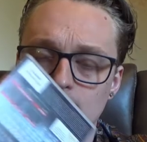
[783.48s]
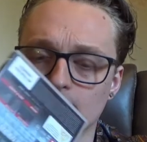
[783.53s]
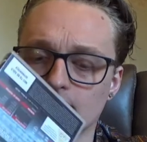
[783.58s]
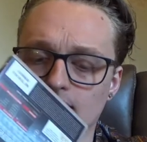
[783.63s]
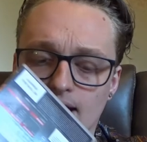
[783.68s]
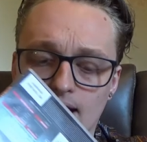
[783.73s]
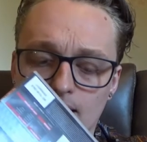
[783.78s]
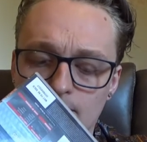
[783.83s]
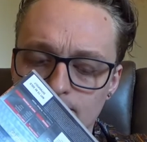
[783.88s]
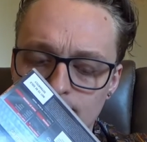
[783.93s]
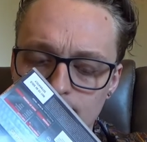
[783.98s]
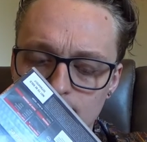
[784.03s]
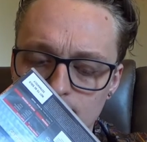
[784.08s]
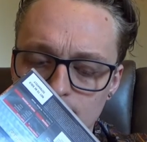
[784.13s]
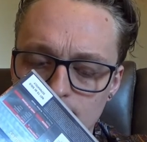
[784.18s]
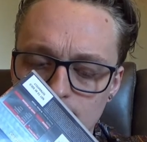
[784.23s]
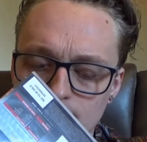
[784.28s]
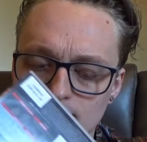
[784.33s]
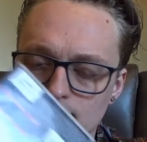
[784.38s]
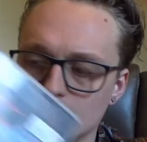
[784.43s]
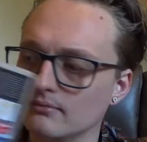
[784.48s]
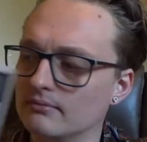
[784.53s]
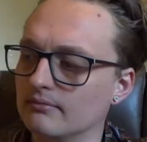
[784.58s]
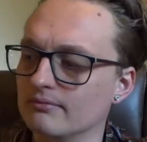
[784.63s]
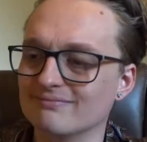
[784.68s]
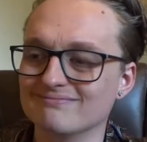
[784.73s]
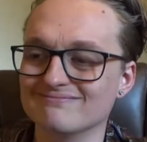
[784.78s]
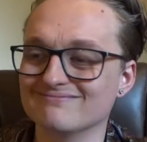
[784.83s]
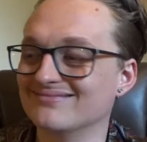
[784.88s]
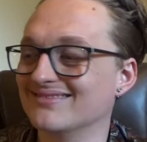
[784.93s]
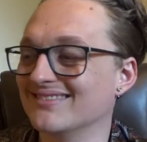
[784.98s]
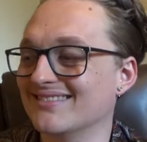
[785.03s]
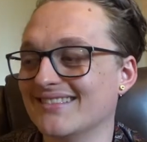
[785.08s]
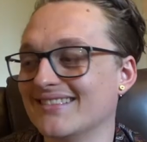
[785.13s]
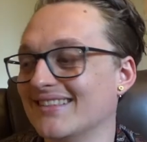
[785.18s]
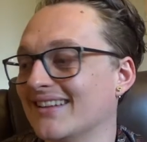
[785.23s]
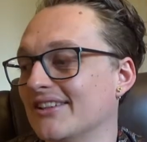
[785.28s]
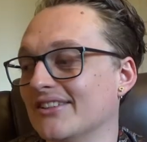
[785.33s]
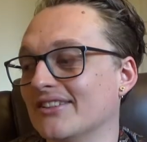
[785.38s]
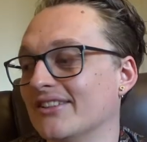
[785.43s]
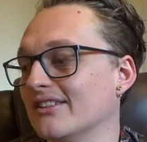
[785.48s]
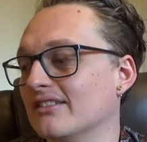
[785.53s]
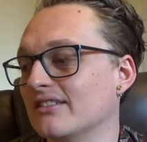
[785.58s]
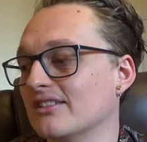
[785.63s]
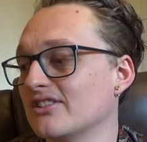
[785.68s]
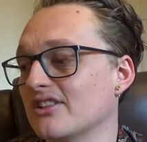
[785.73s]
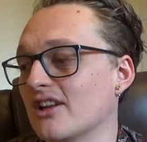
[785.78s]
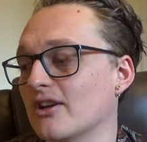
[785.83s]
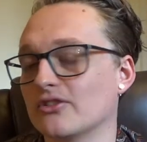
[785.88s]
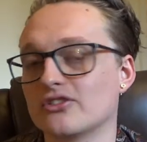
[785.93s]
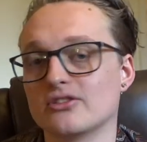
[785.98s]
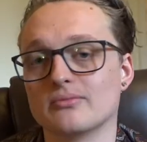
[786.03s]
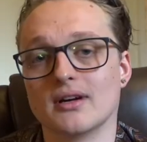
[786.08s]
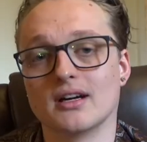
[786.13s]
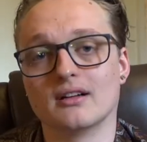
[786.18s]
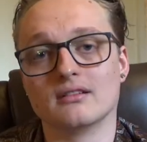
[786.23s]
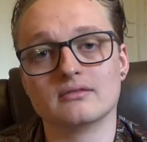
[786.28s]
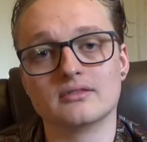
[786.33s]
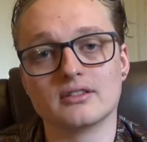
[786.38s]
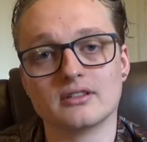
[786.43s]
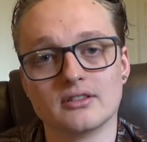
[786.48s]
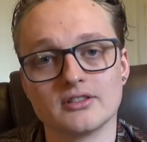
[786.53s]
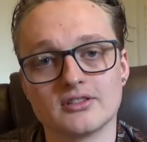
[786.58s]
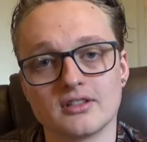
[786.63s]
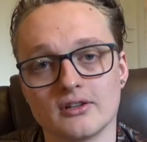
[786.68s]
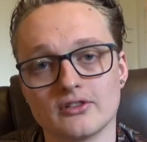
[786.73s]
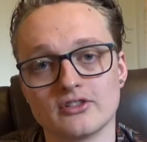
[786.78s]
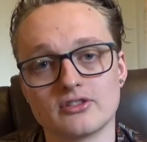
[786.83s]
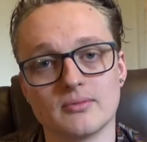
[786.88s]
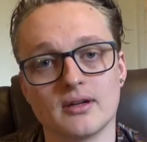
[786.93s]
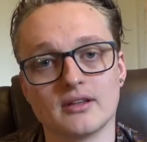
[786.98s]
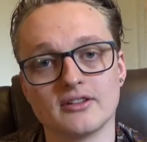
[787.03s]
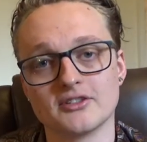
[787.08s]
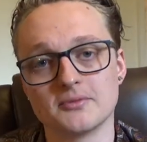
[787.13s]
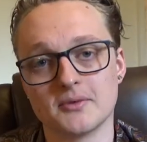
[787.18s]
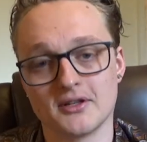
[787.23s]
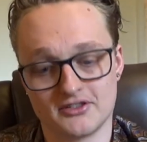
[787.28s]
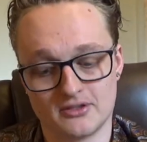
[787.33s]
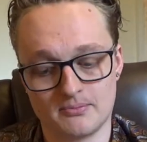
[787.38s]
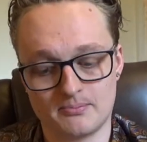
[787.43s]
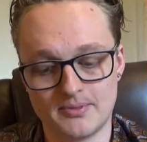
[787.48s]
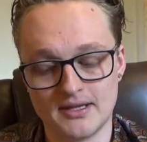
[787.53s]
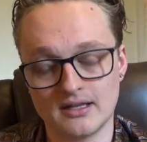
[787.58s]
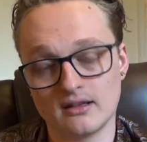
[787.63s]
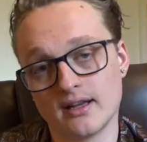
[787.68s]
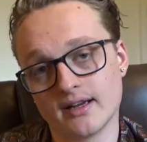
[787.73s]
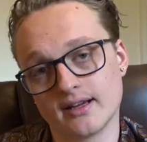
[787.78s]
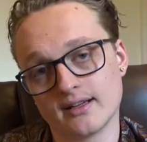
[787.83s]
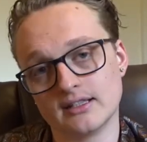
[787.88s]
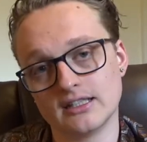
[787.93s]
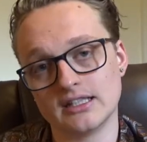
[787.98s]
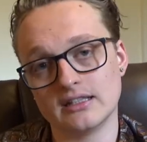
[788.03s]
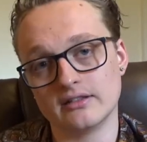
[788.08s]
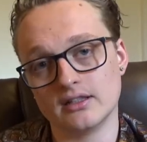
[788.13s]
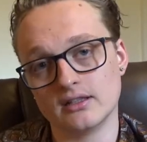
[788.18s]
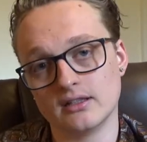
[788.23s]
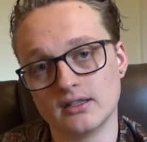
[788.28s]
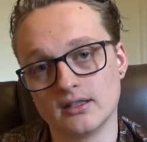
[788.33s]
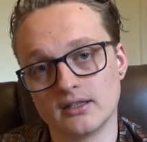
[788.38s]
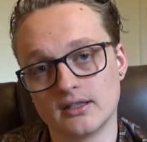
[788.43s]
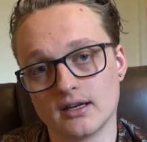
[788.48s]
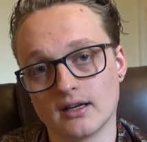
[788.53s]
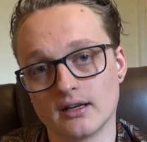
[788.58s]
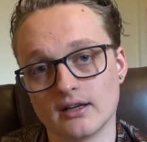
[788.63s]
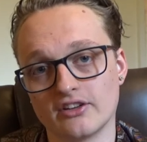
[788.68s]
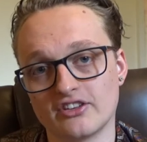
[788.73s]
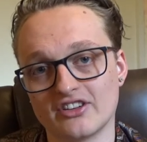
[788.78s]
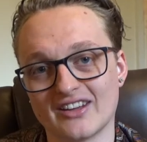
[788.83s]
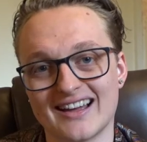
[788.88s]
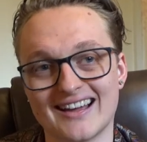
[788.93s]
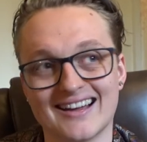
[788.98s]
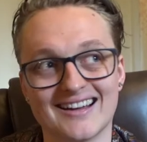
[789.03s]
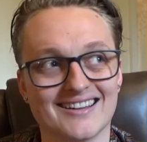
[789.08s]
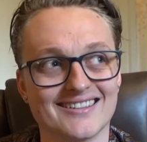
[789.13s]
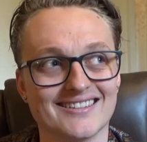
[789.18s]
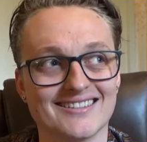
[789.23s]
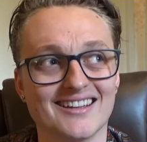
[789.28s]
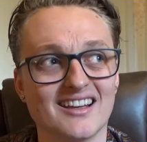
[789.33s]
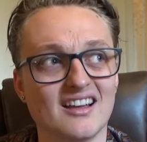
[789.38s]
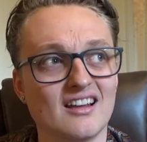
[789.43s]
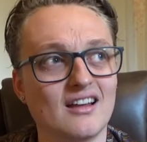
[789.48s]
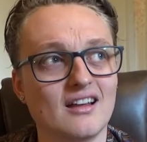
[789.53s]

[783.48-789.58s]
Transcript: yeah, there is no smell, there is no smell. It smells a bit like a DVD case, and